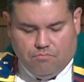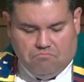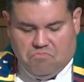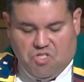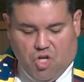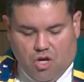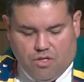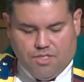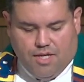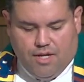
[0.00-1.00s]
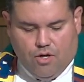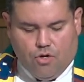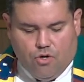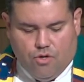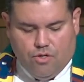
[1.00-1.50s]
songs I
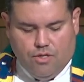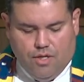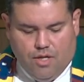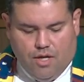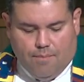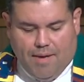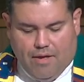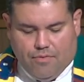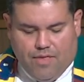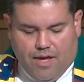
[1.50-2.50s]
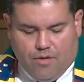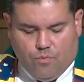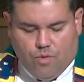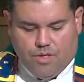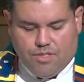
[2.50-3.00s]
heard about that
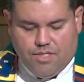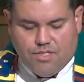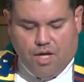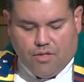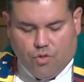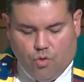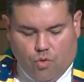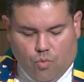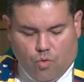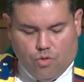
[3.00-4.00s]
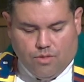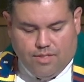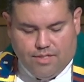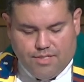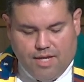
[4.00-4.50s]
was He's Got the Whole World in
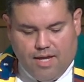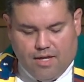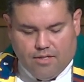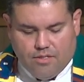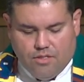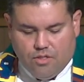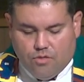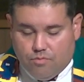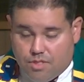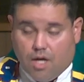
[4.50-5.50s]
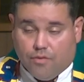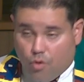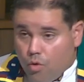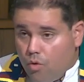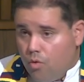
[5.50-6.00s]
His Hand. You know, He's got the
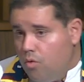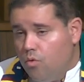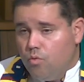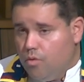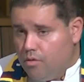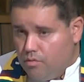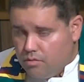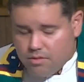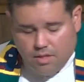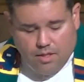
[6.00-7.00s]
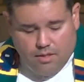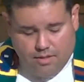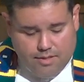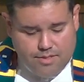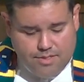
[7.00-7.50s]
whole world
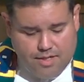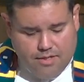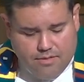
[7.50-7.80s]
in His hand.